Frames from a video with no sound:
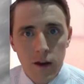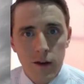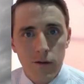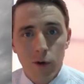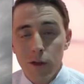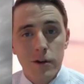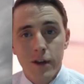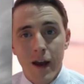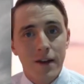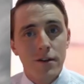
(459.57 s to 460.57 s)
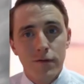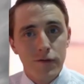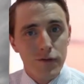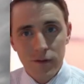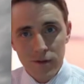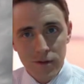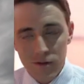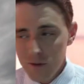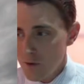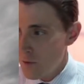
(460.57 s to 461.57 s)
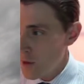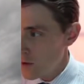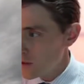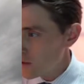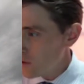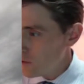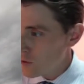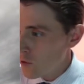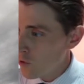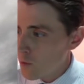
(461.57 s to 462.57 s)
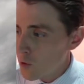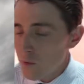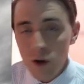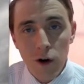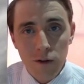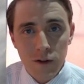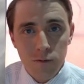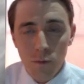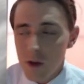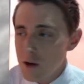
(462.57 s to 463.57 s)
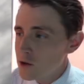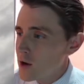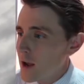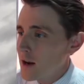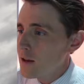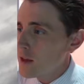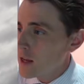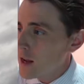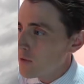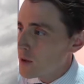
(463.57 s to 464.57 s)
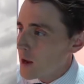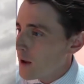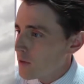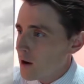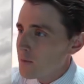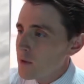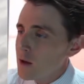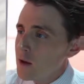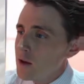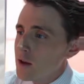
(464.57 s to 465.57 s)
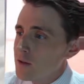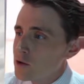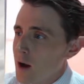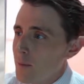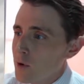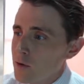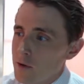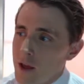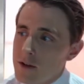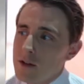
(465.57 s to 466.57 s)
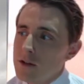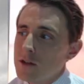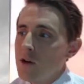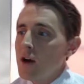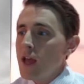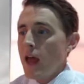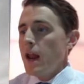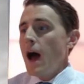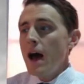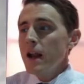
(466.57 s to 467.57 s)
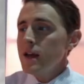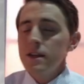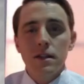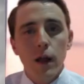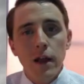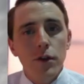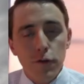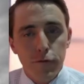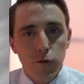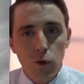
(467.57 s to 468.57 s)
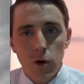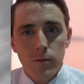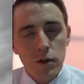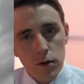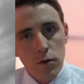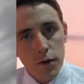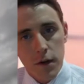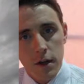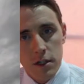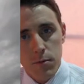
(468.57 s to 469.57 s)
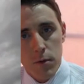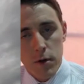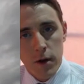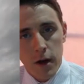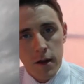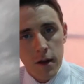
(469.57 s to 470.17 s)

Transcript: whether it's active, whether it's closer to normal, regardless. We'll be here tracking anything and everything out there in the tropical Atlantic. So again, Ana is likely to form to the north and east of Bermuda,